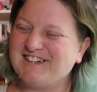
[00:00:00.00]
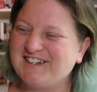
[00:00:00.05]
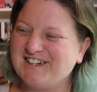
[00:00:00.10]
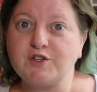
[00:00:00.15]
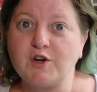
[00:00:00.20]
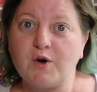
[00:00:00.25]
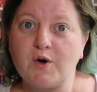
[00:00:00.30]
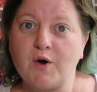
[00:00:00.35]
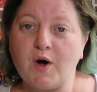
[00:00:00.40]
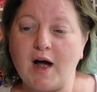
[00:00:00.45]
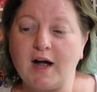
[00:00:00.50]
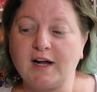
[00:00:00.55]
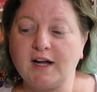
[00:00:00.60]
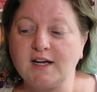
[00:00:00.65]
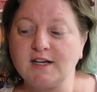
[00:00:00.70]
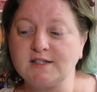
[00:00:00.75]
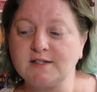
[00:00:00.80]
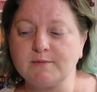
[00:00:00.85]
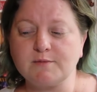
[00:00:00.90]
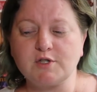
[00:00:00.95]
So I
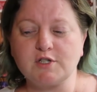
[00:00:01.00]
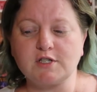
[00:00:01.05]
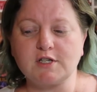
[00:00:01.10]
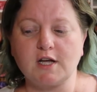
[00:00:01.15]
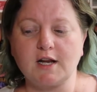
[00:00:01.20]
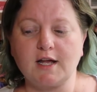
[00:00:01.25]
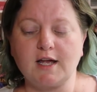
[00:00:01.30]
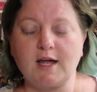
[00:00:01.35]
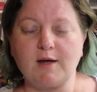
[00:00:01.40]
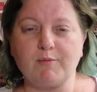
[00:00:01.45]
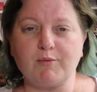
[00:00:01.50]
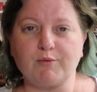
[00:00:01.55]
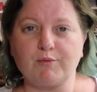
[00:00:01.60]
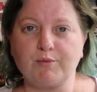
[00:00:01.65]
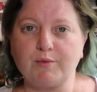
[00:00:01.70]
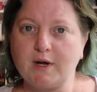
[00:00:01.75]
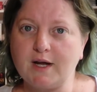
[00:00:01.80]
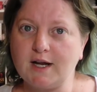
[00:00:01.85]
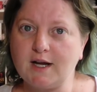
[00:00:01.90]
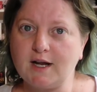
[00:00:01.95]
guess I'm just going to keep
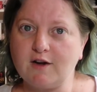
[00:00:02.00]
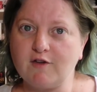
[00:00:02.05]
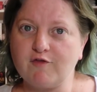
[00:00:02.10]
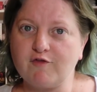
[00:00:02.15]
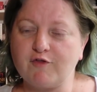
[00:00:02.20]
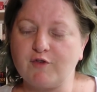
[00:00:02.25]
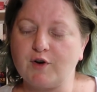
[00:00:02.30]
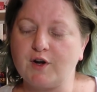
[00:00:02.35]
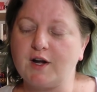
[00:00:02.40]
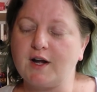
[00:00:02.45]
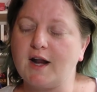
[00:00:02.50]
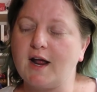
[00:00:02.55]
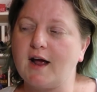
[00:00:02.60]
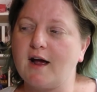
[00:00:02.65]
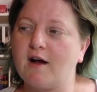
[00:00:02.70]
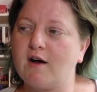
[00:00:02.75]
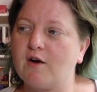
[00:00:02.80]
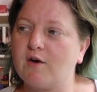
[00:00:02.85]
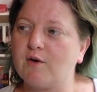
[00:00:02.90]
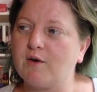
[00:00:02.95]
reading for
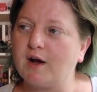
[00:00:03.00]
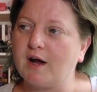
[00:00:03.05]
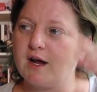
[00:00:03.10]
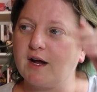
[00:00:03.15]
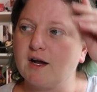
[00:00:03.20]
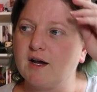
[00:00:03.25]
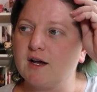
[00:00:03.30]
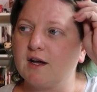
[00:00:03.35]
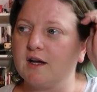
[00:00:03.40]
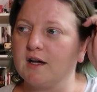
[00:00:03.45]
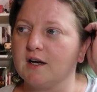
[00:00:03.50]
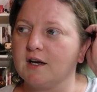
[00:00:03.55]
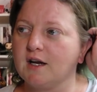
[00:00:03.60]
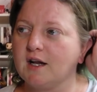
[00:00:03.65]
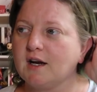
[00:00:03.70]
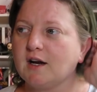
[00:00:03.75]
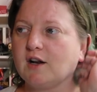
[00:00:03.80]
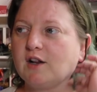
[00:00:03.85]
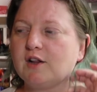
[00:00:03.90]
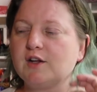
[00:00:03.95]
now, and
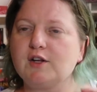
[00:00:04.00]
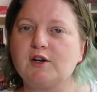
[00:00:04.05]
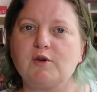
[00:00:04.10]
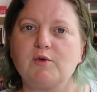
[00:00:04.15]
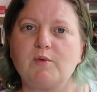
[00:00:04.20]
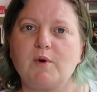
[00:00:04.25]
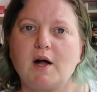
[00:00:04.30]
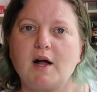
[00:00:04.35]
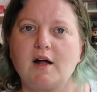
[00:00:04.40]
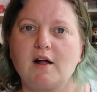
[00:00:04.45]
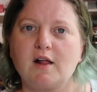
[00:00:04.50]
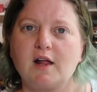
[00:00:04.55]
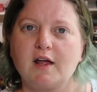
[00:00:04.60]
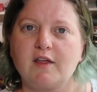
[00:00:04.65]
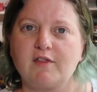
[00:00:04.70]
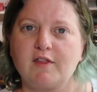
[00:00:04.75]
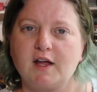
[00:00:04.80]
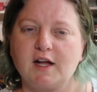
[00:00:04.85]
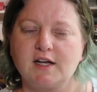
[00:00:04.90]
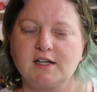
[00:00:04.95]
in a little while I
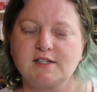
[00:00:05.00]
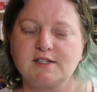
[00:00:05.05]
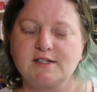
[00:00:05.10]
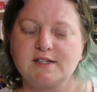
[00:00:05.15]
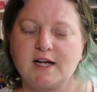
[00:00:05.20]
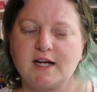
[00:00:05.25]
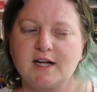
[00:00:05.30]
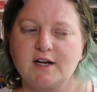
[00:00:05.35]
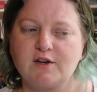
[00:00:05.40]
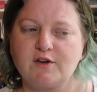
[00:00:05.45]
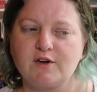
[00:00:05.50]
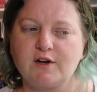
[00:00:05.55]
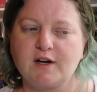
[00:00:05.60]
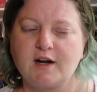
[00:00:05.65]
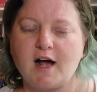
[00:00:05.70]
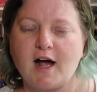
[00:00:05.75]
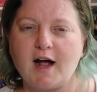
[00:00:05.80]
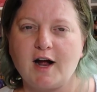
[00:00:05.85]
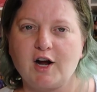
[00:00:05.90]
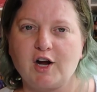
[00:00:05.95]
think Xander and
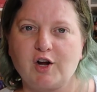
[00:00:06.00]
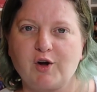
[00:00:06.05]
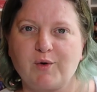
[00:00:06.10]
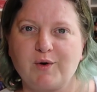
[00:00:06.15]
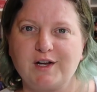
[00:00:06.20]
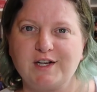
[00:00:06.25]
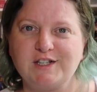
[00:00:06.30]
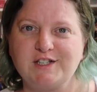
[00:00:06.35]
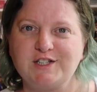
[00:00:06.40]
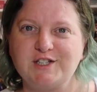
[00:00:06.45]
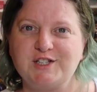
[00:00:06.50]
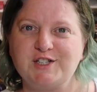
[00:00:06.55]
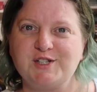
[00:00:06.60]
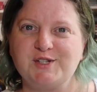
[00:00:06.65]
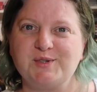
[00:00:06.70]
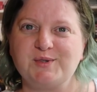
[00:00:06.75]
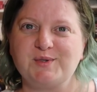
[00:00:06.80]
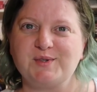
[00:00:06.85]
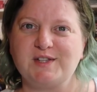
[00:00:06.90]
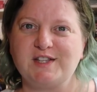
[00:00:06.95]
I are going to
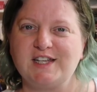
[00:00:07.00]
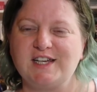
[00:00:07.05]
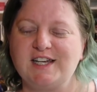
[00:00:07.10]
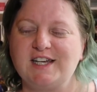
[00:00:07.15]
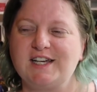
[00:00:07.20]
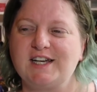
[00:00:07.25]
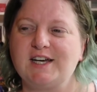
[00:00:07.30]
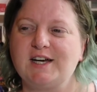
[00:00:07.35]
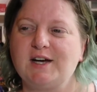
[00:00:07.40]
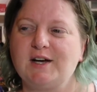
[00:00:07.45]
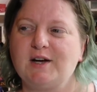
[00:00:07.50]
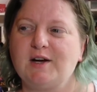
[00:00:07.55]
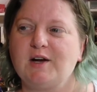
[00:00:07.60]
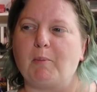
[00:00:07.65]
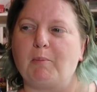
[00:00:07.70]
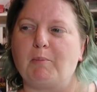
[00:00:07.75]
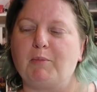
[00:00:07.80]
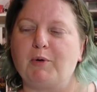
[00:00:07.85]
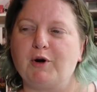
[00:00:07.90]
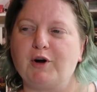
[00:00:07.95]
do the
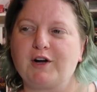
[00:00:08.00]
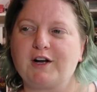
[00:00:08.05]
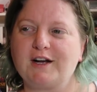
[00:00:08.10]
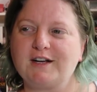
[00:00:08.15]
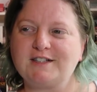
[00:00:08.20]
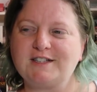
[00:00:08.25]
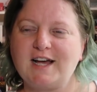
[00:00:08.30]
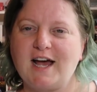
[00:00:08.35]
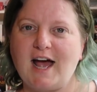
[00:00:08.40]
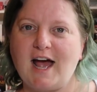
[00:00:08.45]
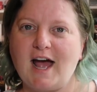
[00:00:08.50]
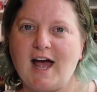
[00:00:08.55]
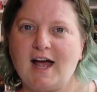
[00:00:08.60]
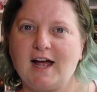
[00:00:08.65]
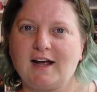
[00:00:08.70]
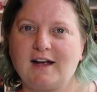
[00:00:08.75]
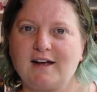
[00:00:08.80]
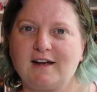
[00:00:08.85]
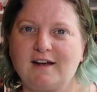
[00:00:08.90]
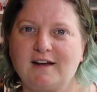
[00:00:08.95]
book
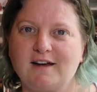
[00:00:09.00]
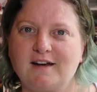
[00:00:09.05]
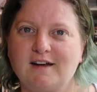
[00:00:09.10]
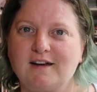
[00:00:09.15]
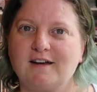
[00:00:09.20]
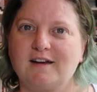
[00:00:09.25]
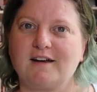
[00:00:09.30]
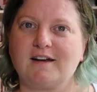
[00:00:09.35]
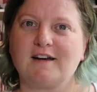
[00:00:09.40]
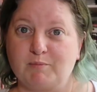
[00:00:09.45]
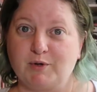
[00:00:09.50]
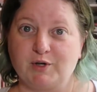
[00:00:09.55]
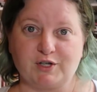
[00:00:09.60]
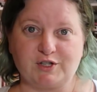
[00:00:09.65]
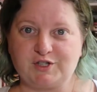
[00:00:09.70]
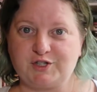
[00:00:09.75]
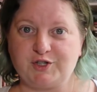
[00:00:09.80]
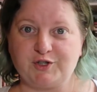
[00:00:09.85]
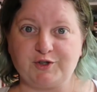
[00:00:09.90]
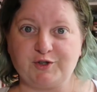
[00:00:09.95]
attack
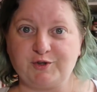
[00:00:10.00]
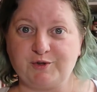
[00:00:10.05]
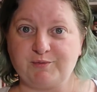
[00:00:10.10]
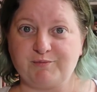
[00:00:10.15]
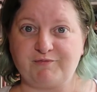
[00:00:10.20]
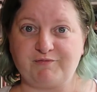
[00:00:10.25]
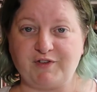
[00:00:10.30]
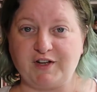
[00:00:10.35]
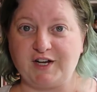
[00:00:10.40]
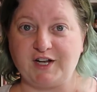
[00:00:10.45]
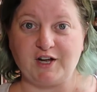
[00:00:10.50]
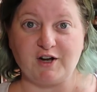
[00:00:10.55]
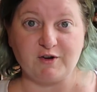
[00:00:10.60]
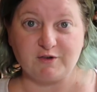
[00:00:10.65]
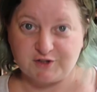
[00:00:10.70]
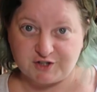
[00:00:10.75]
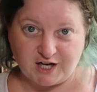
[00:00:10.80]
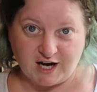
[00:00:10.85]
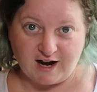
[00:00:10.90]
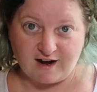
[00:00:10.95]
booktube video
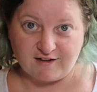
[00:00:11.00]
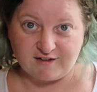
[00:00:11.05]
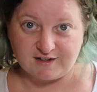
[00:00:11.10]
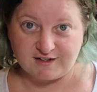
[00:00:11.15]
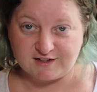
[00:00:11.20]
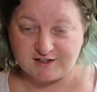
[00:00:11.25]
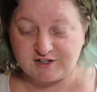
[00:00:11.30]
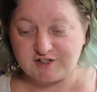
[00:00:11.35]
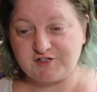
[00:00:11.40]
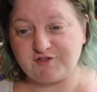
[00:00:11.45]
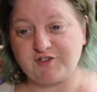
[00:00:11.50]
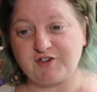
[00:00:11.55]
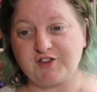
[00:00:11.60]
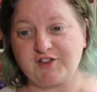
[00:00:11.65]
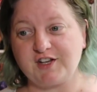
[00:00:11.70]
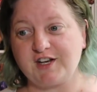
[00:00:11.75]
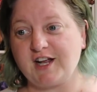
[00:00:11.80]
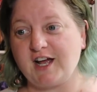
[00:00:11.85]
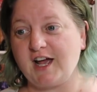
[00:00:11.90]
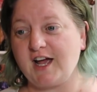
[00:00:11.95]
challenge for
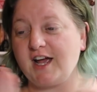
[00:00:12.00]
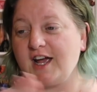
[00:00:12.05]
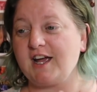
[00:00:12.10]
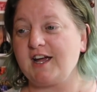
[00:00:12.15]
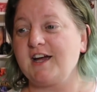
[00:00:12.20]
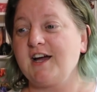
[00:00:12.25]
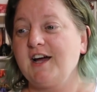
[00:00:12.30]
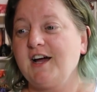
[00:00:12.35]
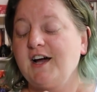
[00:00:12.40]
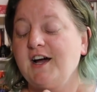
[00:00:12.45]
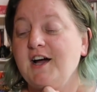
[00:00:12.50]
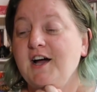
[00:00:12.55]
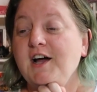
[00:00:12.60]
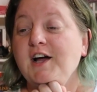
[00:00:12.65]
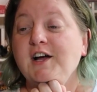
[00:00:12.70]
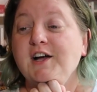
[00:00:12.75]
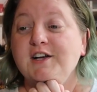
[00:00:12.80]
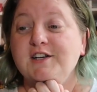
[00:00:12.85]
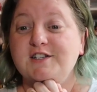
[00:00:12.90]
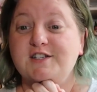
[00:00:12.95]
the day.
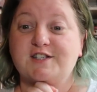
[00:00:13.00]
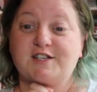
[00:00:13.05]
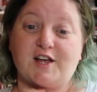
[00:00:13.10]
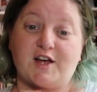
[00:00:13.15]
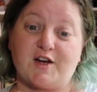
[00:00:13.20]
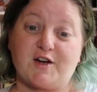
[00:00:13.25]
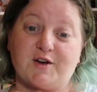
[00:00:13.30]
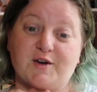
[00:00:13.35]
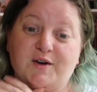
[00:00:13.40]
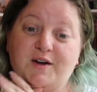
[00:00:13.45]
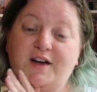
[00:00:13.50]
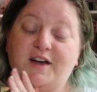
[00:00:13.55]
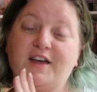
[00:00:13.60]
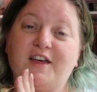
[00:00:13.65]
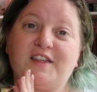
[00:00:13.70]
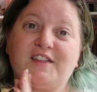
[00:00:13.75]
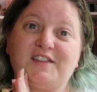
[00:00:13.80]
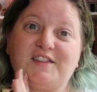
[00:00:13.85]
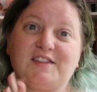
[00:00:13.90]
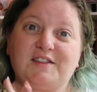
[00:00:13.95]
So
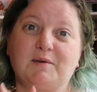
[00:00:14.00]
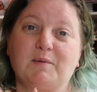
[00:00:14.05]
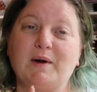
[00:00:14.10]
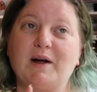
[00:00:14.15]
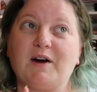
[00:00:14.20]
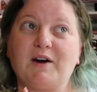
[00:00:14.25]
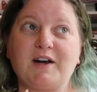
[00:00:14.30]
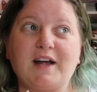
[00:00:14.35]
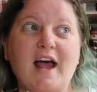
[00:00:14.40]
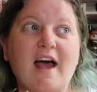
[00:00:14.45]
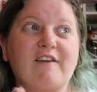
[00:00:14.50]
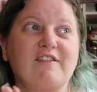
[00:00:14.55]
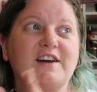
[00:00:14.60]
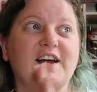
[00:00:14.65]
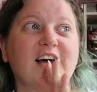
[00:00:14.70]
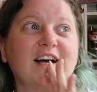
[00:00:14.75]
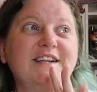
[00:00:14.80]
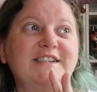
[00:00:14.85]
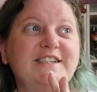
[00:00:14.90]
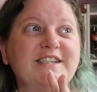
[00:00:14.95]
we already have an
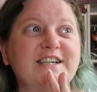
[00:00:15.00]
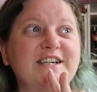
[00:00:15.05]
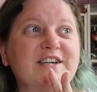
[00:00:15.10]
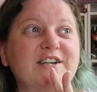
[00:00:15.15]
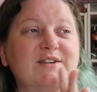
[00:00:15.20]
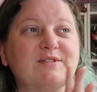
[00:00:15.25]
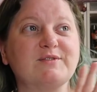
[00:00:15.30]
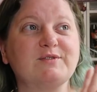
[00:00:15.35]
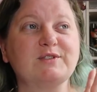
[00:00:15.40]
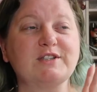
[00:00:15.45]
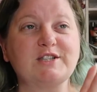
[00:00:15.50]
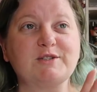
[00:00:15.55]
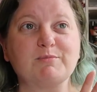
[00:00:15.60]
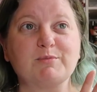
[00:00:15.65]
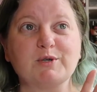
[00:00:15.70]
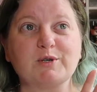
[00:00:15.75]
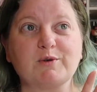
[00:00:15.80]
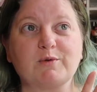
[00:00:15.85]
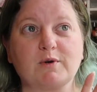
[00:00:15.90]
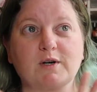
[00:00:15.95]
idea of which
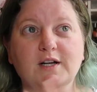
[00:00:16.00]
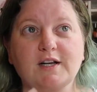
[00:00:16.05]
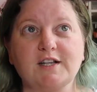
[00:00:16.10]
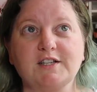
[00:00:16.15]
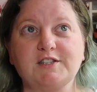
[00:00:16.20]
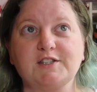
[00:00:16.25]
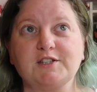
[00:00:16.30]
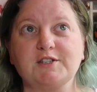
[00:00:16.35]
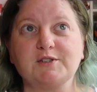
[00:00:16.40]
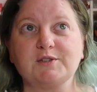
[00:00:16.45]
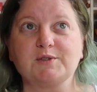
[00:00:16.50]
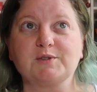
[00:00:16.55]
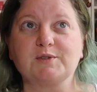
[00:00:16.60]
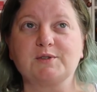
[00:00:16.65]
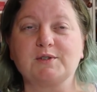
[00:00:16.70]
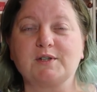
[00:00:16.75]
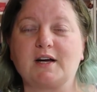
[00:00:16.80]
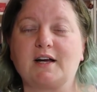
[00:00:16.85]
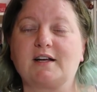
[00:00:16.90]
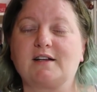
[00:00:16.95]
book we're gonna
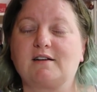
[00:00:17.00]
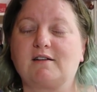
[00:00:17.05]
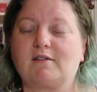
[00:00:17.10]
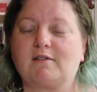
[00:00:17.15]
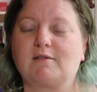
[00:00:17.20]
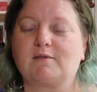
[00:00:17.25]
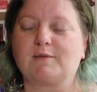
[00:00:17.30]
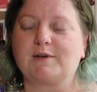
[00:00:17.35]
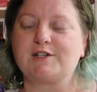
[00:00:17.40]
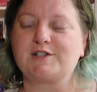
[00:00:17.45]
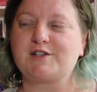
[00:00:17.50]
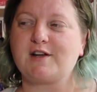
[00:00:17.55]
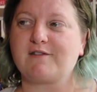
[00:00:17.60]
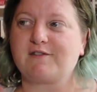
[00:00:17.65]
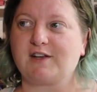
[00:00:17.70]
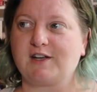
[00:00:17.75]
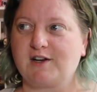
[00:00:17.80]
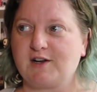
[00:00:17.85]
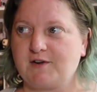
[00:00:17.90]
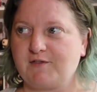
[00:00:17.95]
do, and we just have
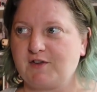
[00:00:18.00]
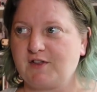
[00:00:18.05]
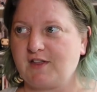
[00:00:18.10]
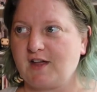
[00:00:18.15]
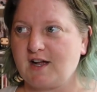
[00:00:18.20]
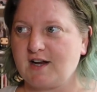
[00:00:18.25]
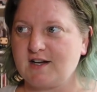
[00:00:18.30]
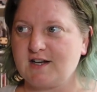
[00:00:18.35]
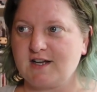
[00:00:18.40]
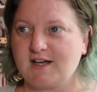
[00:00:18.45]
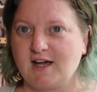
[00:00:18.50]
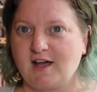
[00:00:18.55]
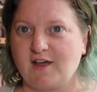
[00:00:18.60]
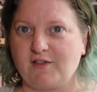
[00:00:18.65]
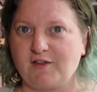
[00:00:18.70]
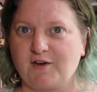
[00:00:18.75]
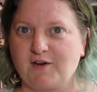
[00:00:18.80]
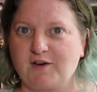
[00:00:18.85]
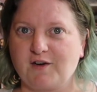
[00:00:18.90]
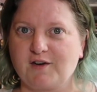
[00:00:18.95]
to get everything
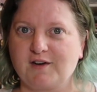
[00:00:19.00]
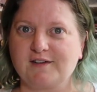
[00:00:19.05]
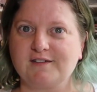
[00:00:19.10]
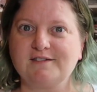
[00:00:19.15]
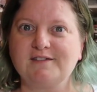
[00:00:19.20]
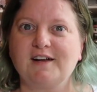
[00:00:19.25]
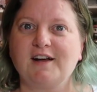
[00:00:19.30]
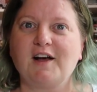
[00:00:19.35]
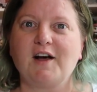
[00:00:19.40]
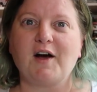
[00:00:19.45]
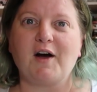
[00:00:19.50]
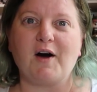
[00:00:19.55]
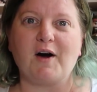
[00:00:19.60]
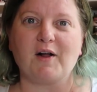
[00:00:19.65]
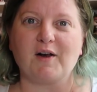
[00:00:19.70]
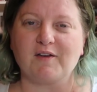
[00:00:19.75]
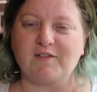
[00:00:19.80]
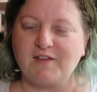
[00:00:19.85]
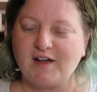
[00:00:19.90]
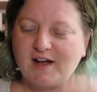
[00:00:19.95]
together and all of